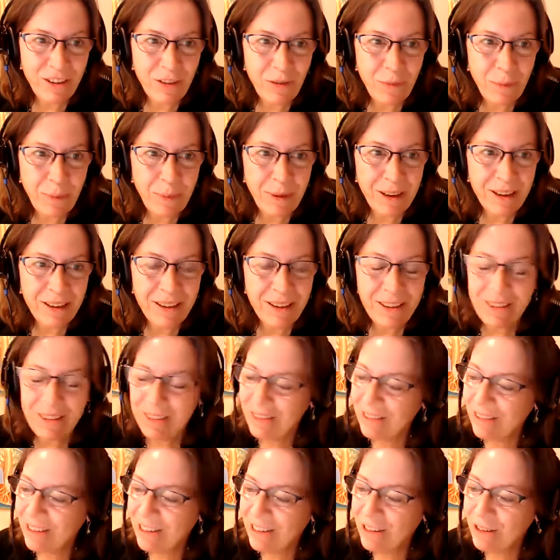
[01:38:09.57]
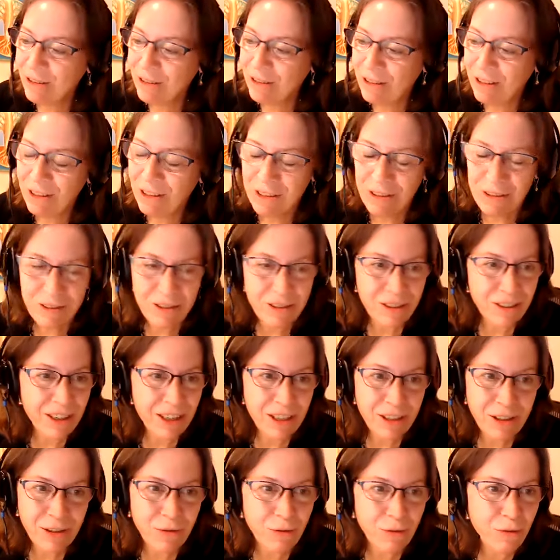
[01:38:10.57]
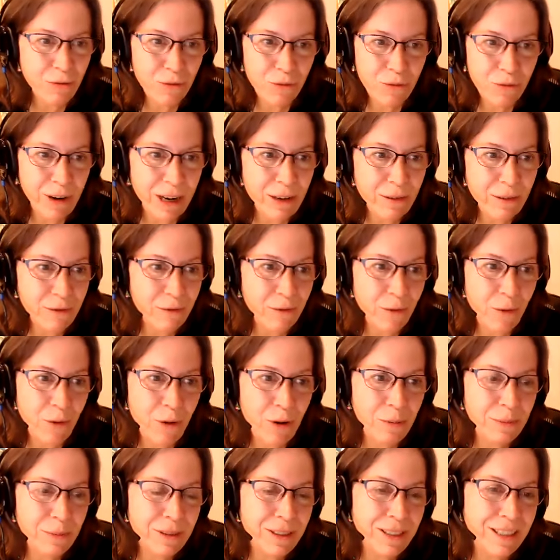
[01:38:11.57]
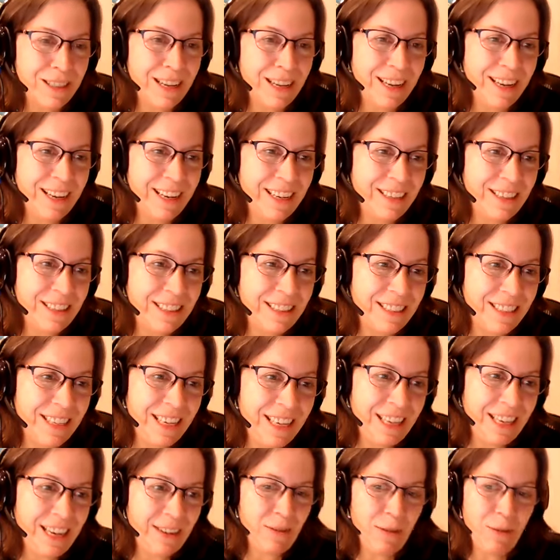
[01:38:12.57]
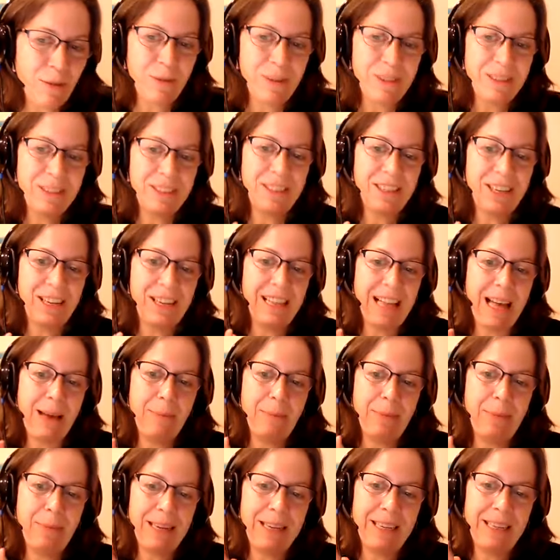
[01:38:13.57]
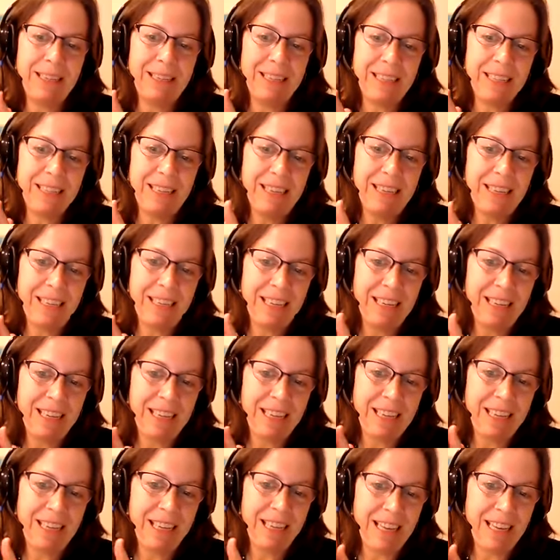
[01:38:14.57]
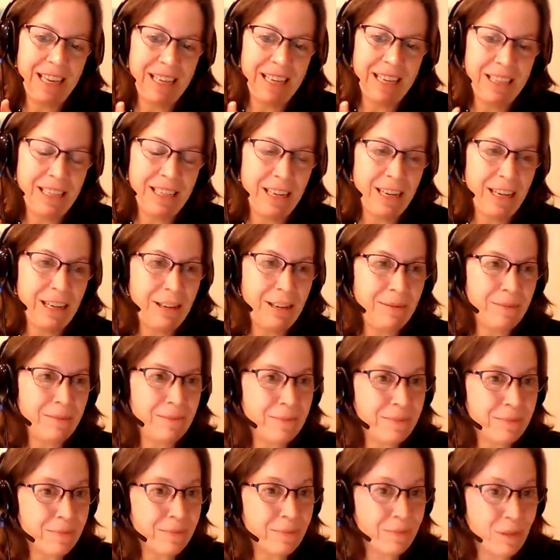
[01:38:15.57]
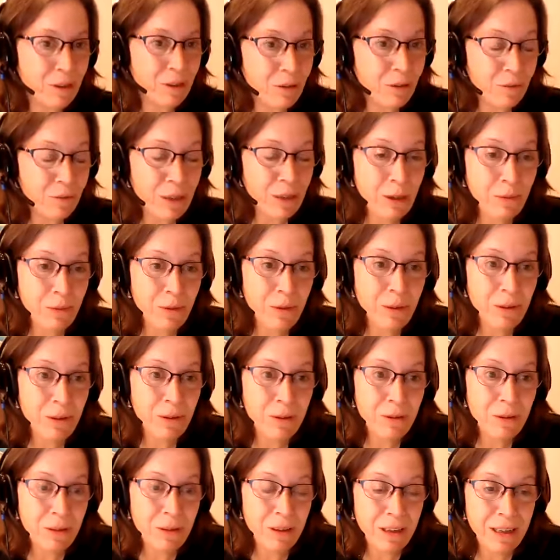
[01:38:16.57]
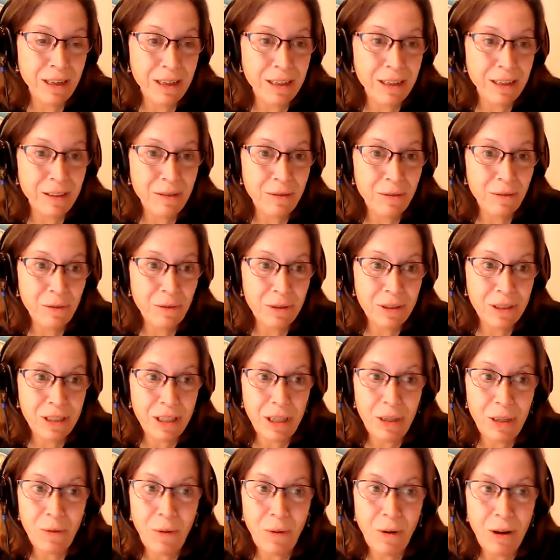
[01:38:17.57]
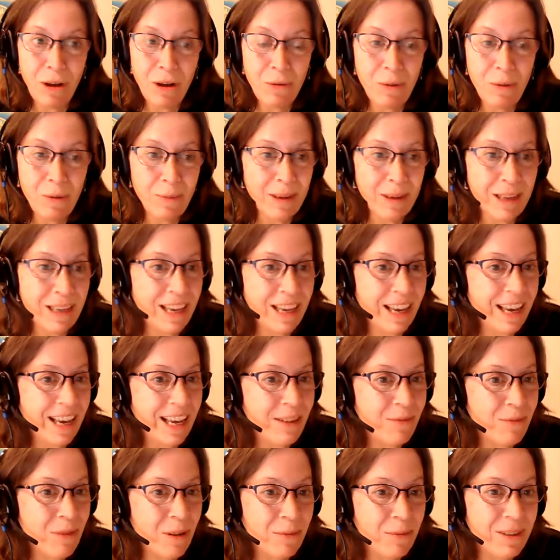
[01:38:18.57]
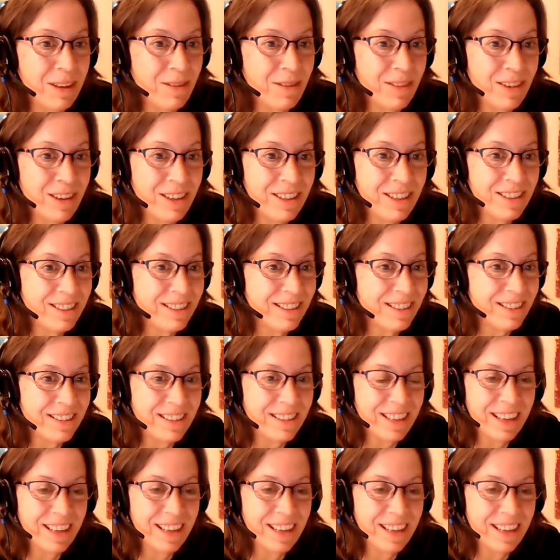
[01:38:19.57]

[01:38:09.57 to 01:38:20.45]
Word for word: You've been in just great form tonight. See, everyone's clapping. And um, we will uh, we'll see you all when we can, when we will.